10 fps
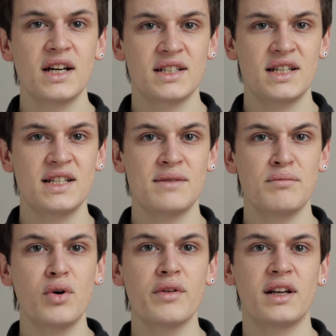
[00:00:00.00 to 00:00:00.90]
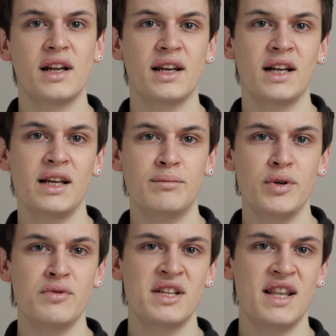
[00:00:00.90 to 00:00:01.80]
as this is more than likely
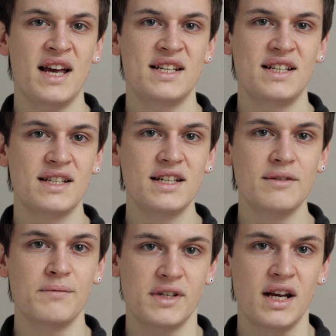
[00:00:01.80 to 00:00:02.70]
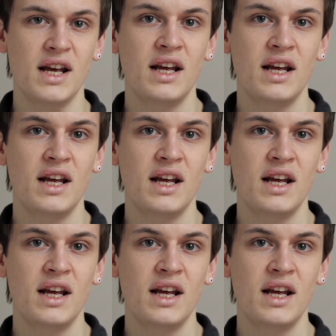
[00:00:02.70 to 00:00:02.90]
abusing their systems.